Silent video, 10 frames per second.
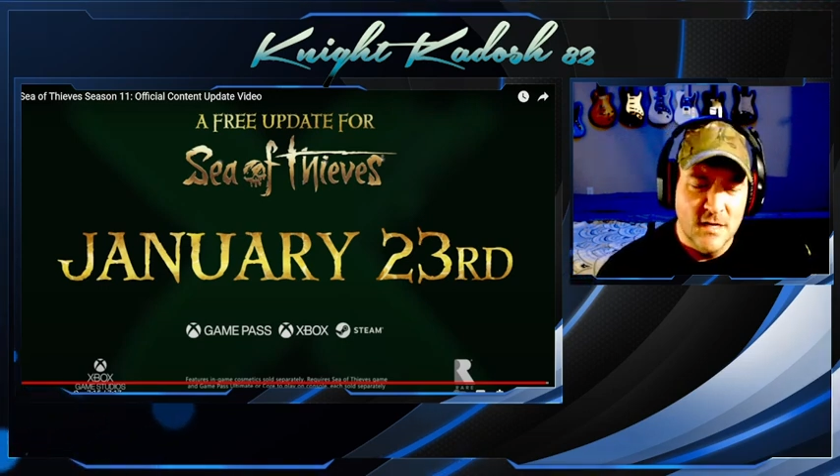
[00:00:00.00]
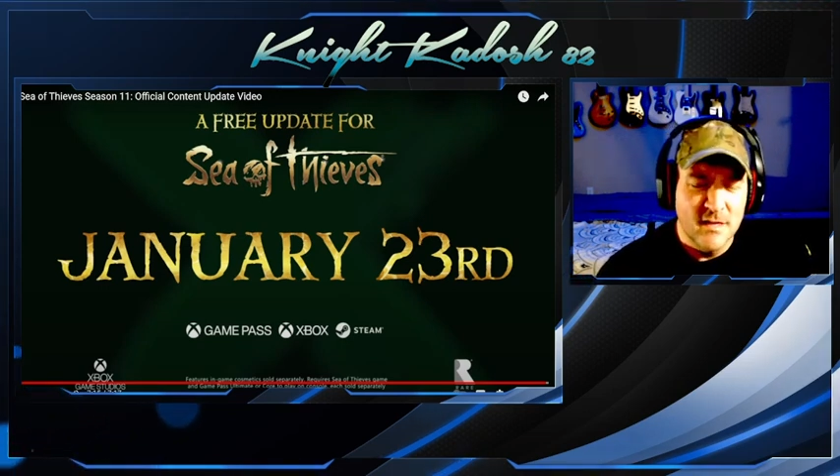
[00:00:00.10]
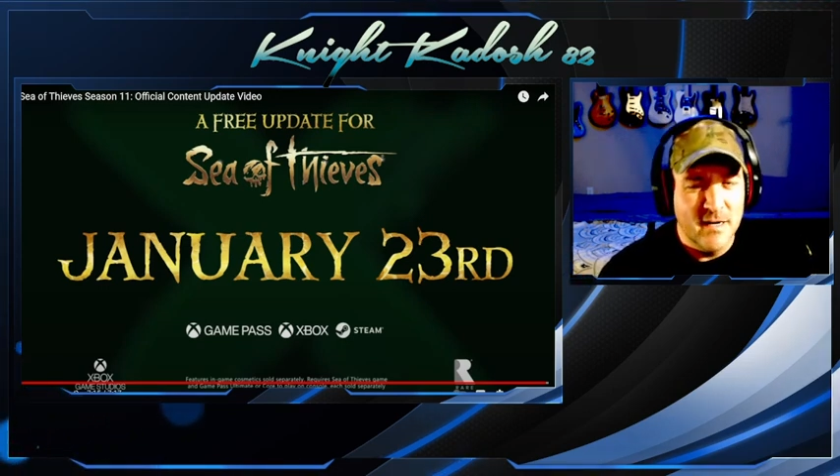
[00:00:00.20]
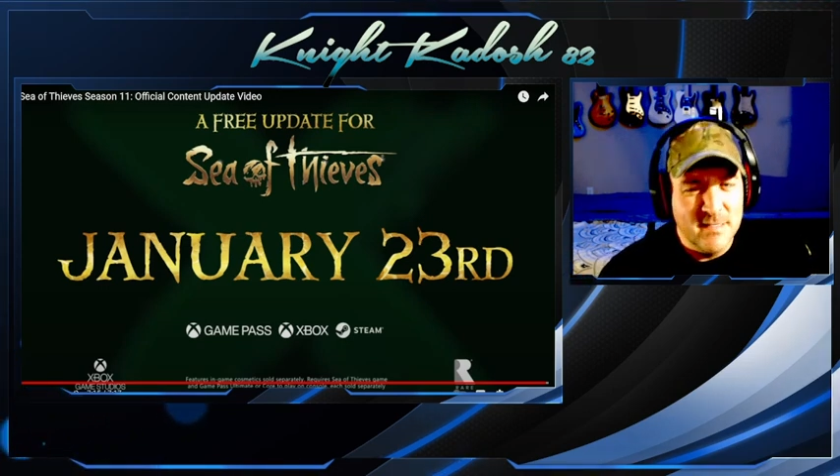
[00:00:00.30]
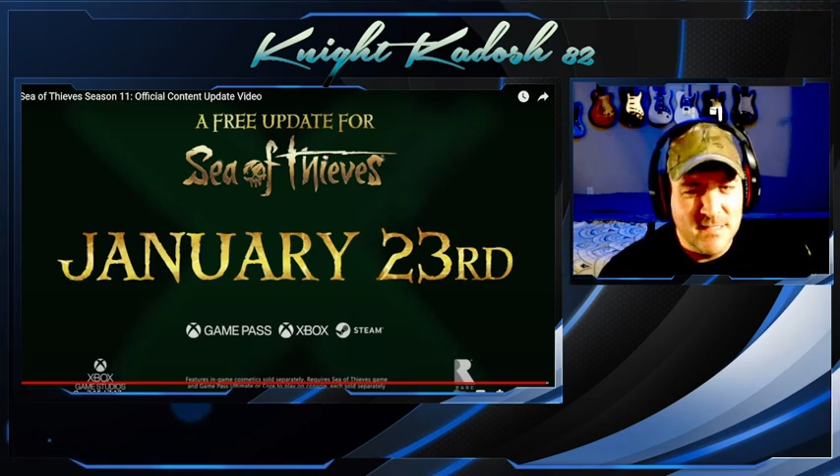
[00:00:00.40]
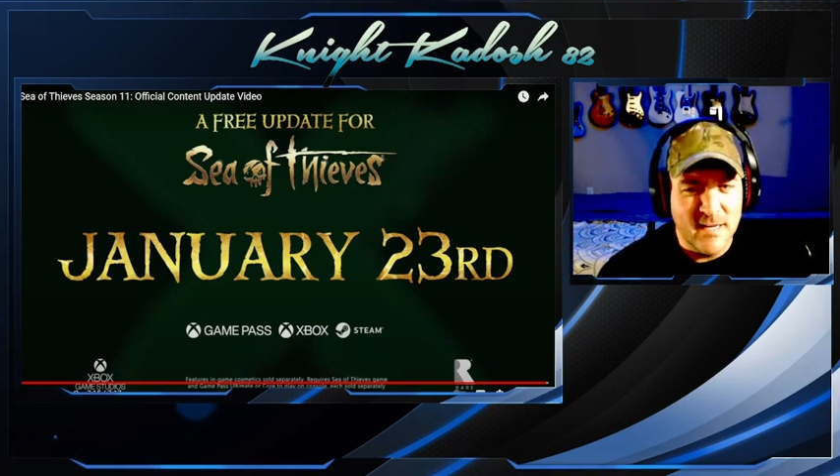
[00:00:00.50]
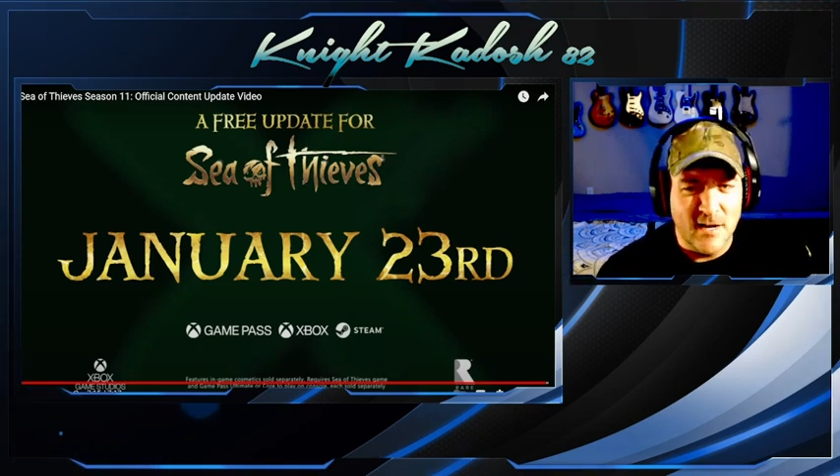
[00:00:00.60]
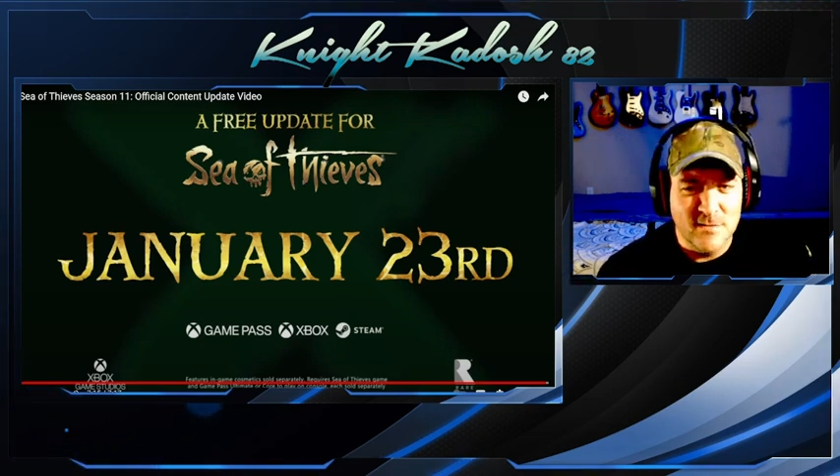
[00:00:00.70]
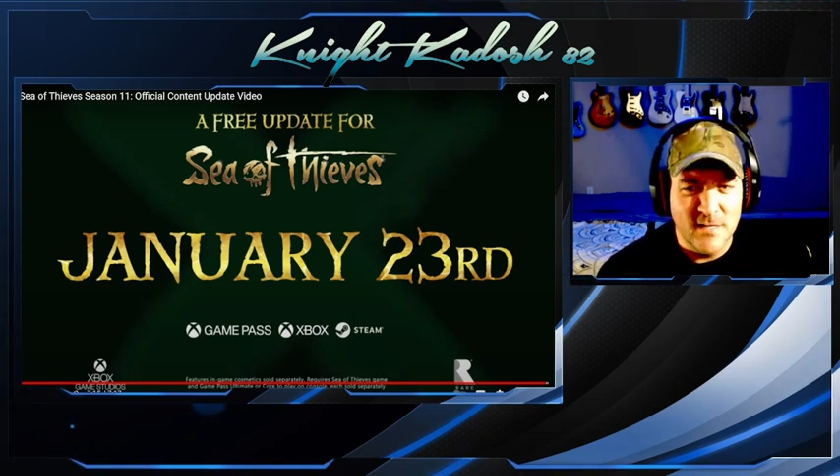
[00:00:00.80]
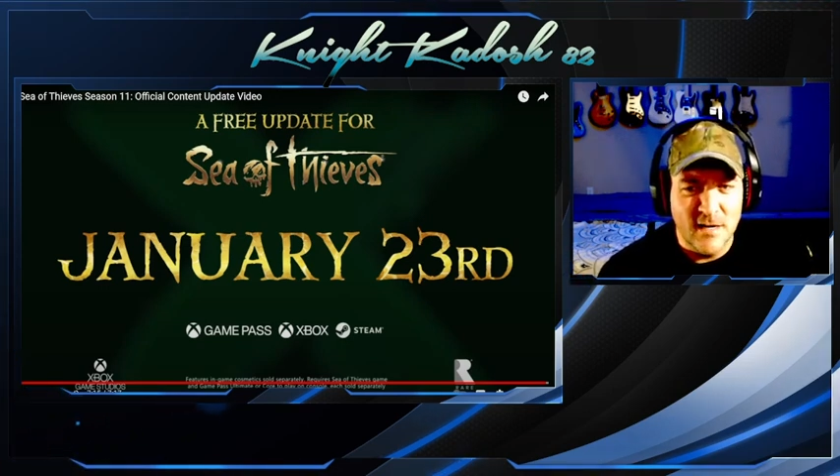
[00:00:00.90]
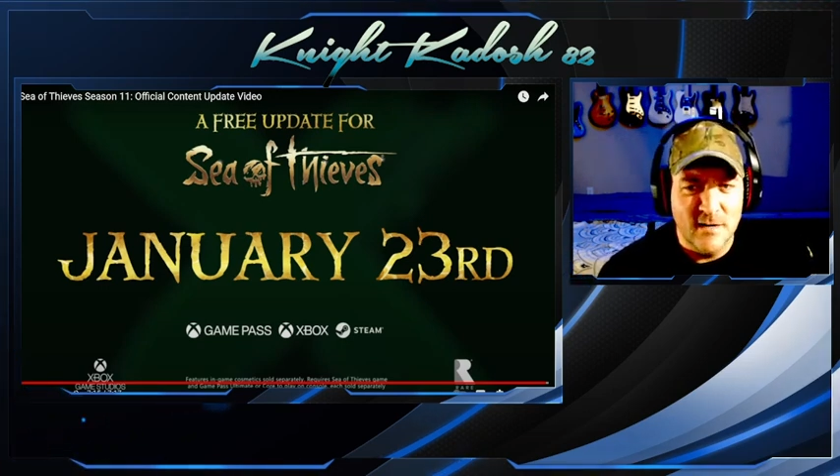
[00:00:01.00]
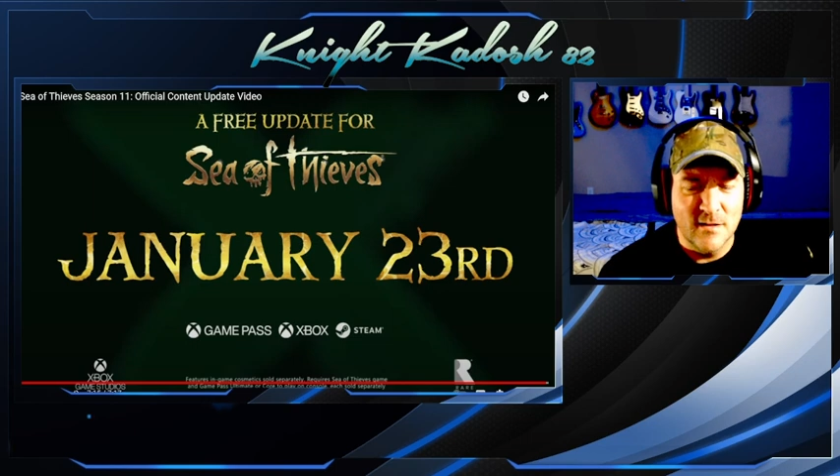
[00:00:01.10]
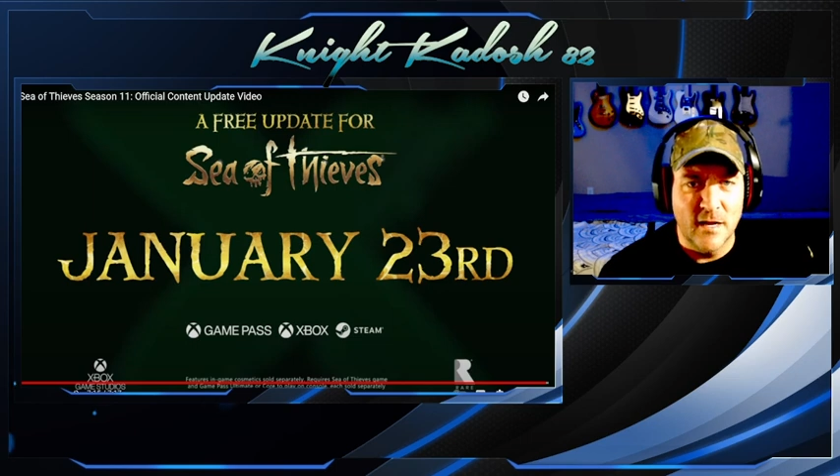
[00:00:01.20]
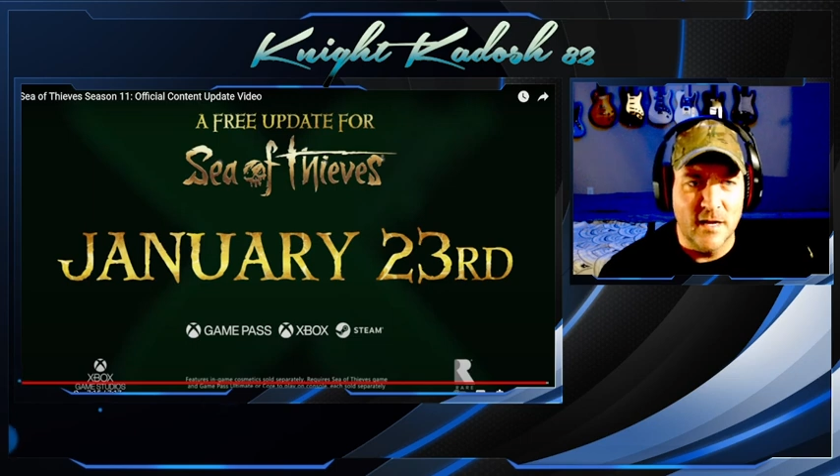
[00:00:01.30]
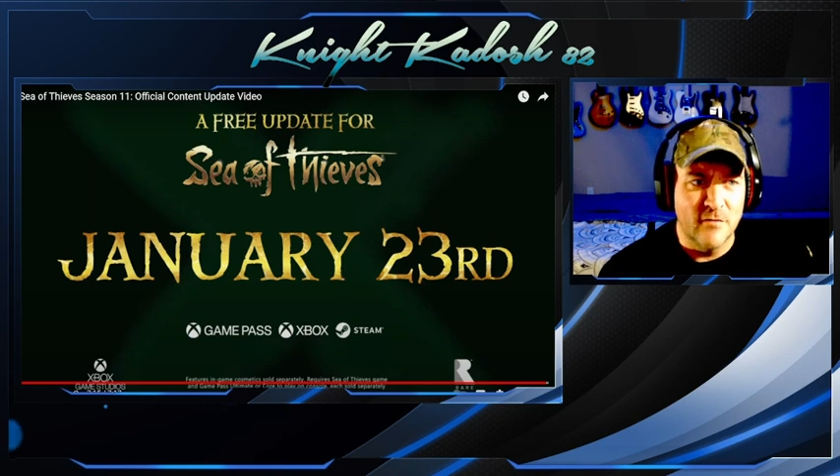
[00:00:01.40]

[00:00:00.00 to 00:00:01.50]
That is a downside. Like,